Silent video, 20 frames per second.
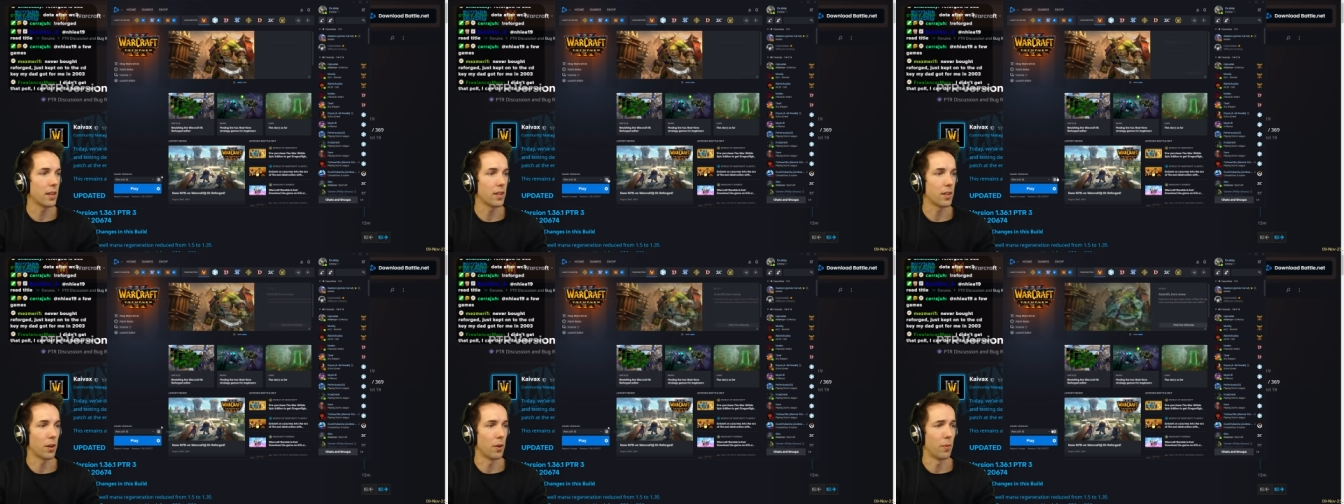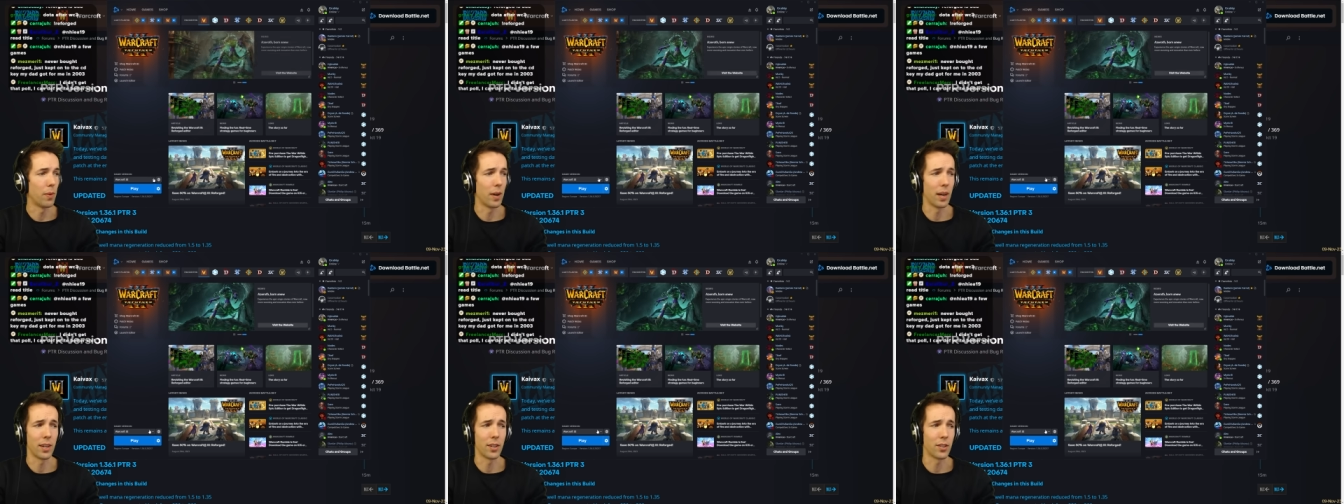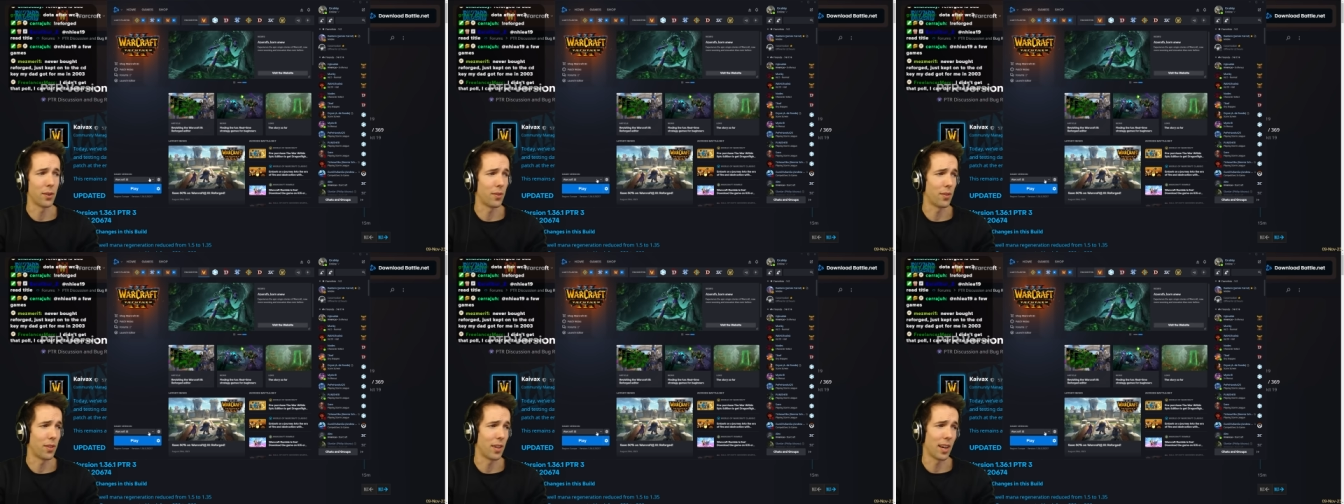Don't know why I
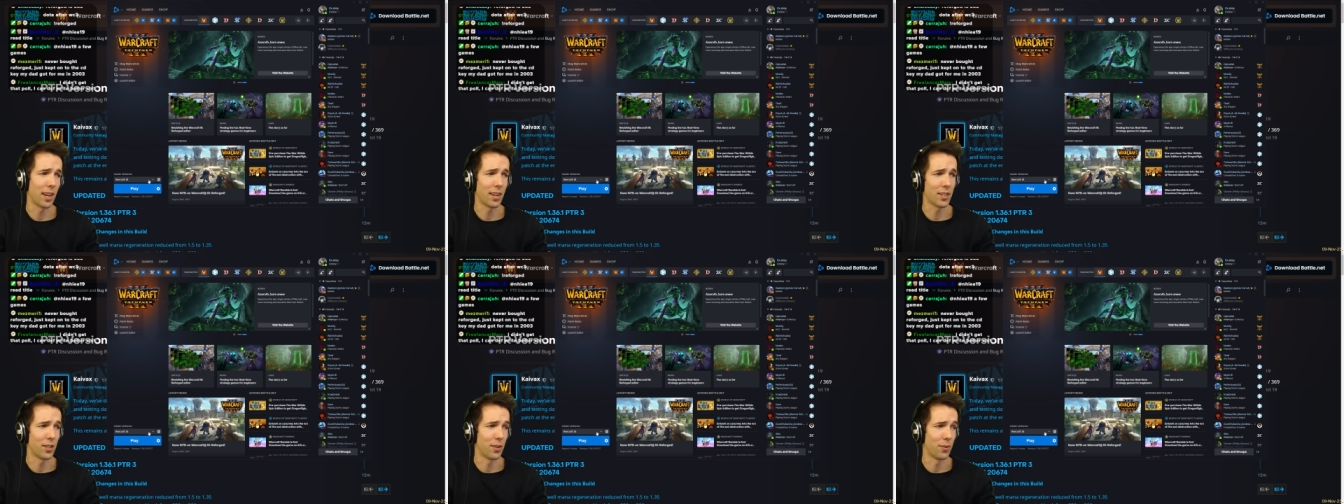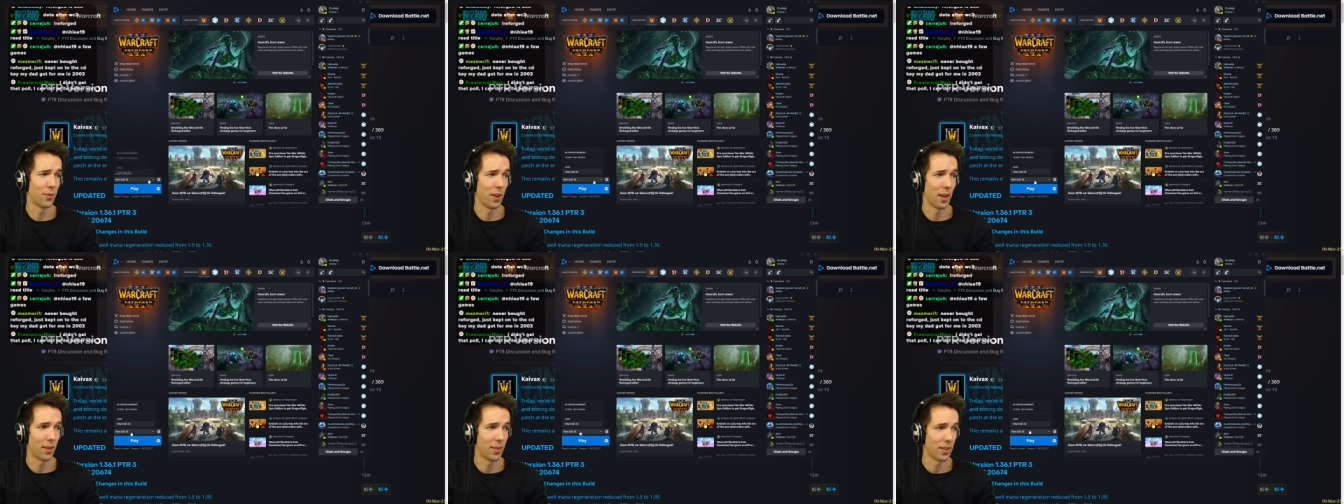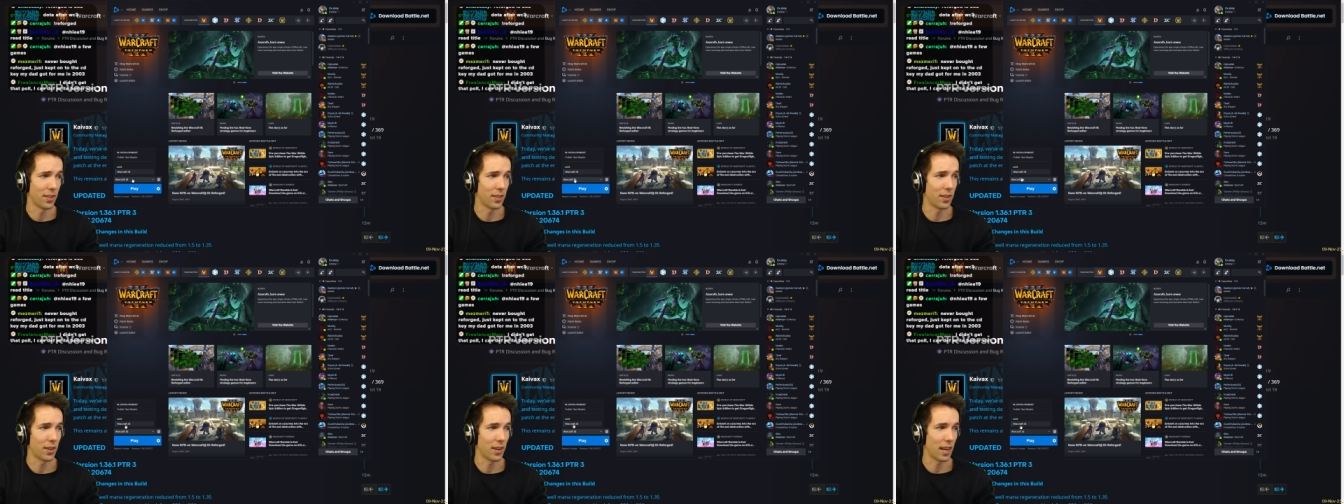showed that, it's
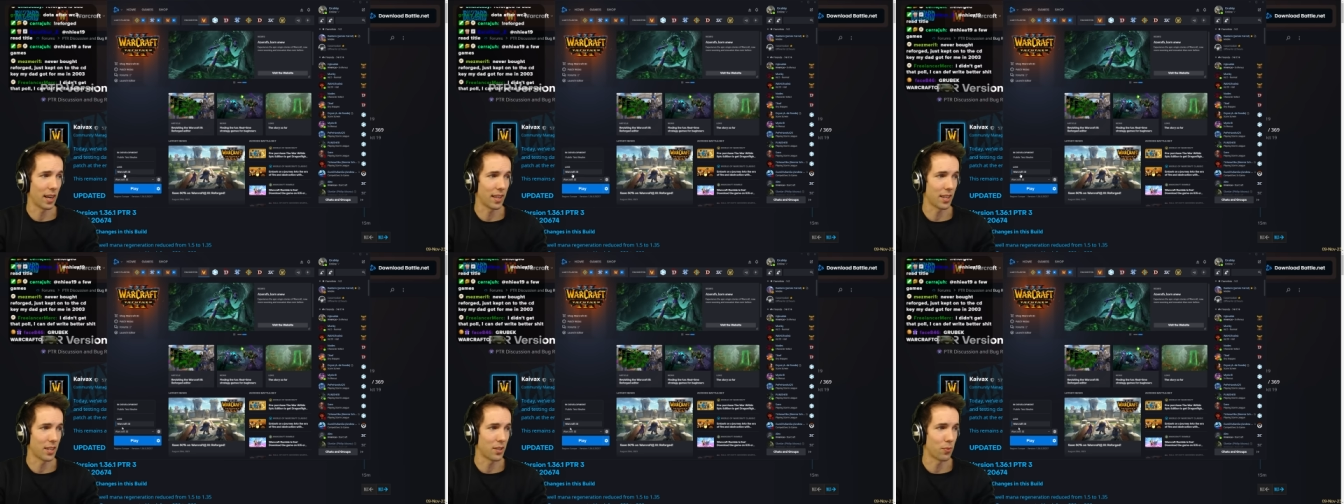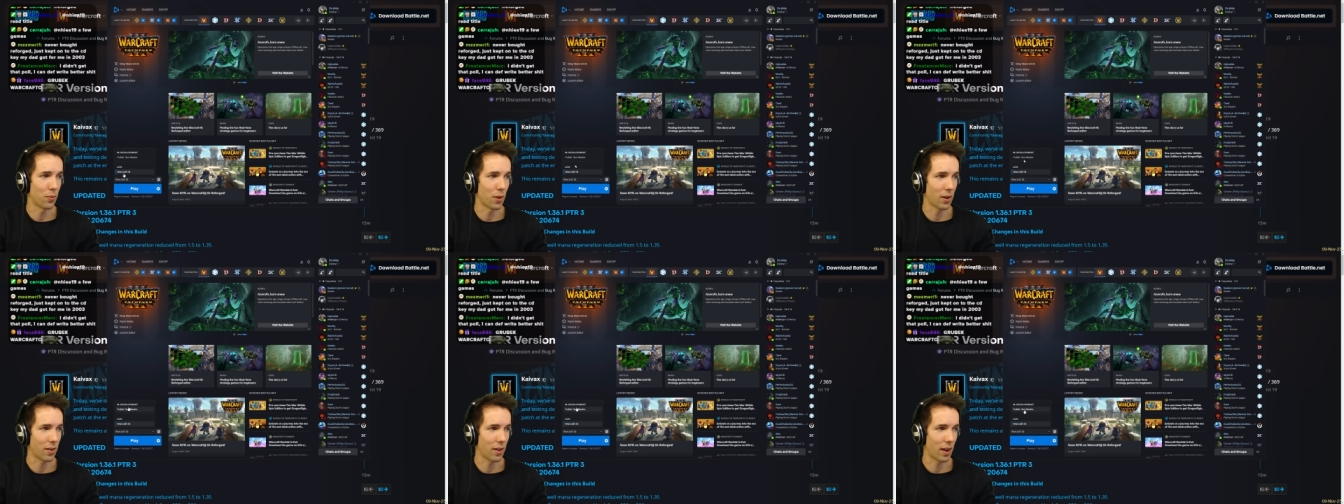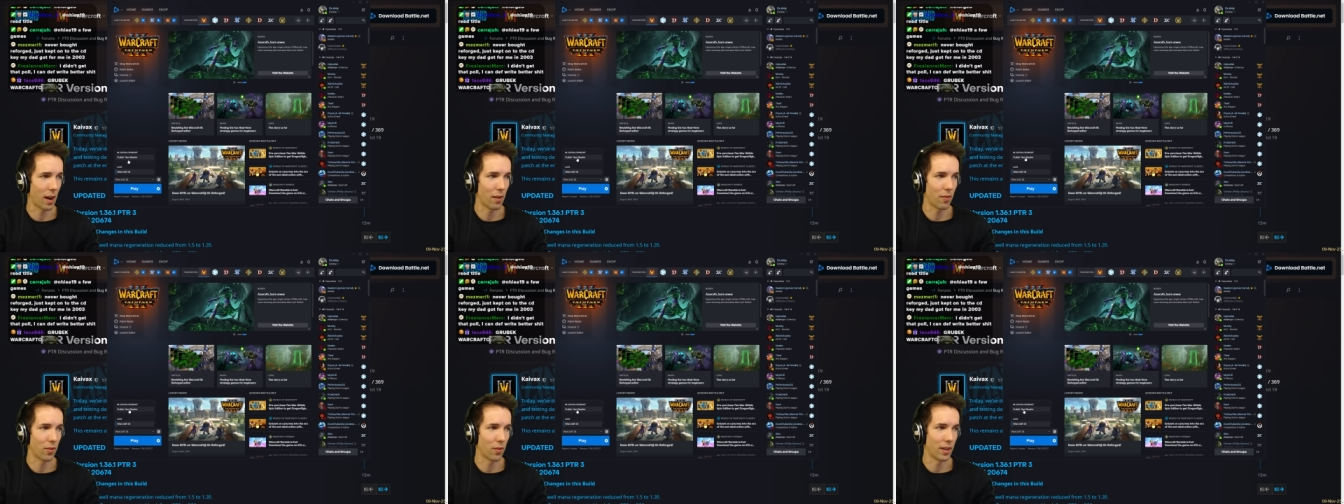irrelevant. You click this
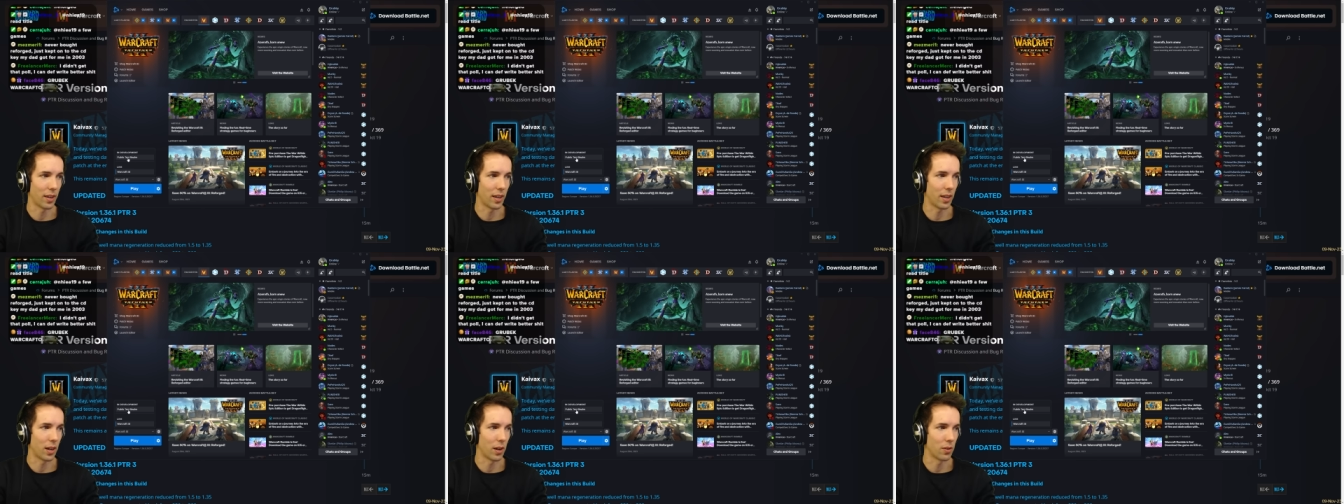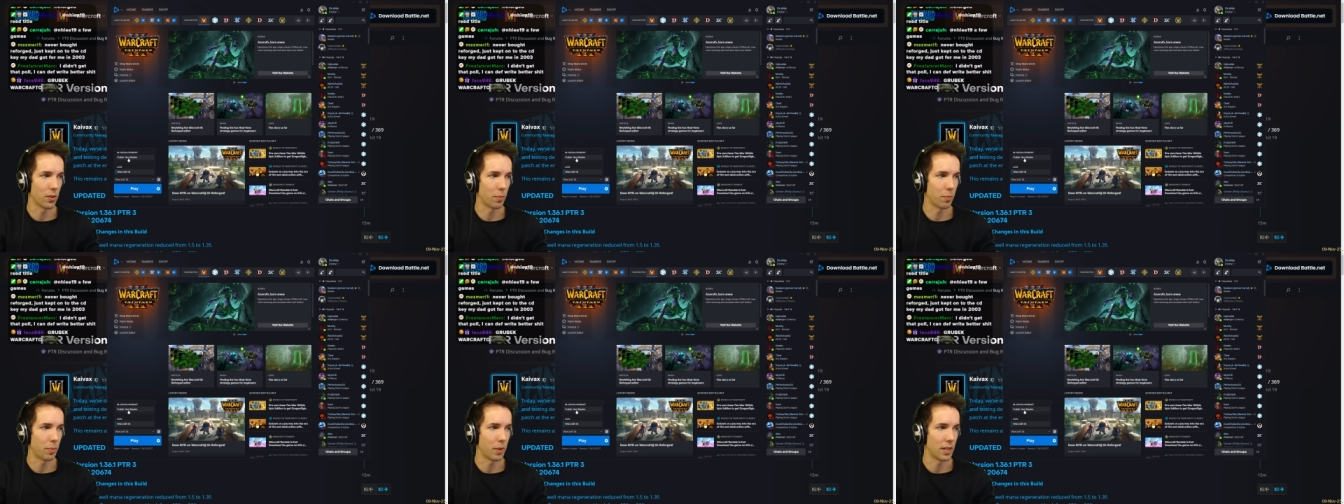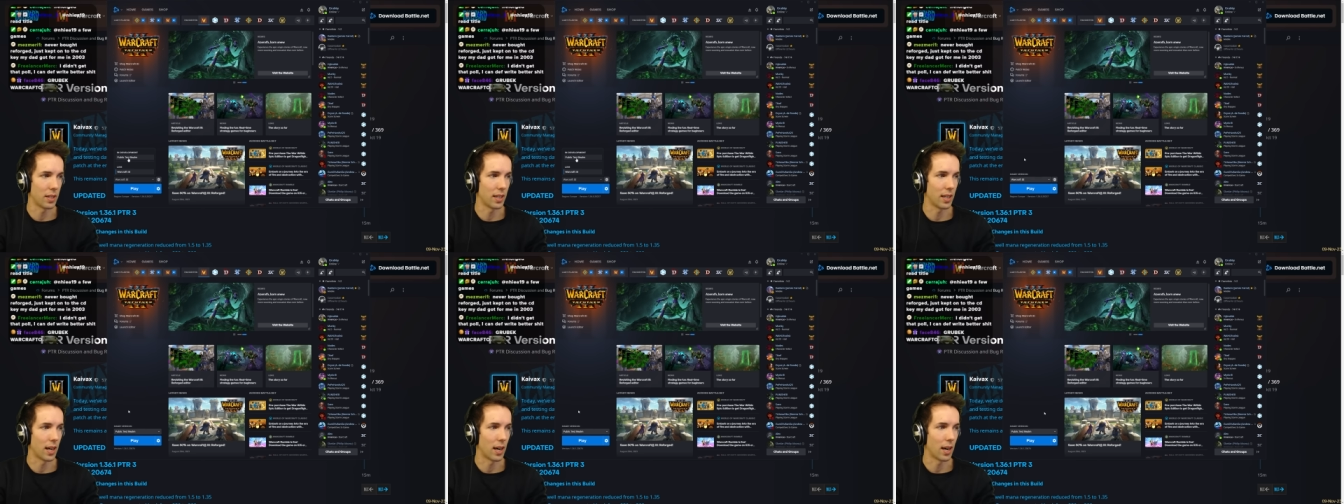Warcraft thing, you go to
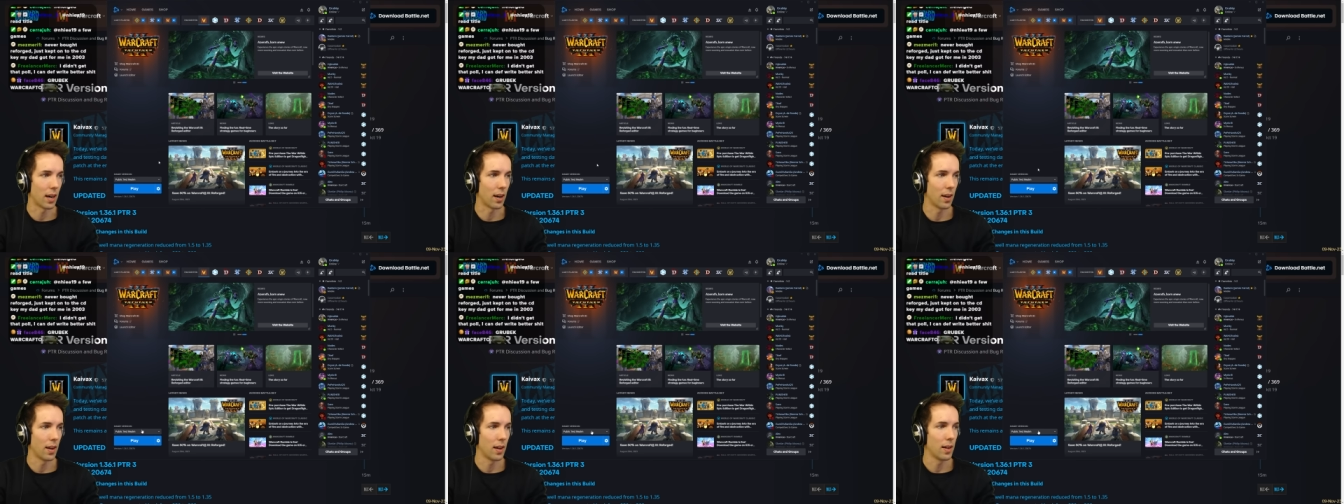PTR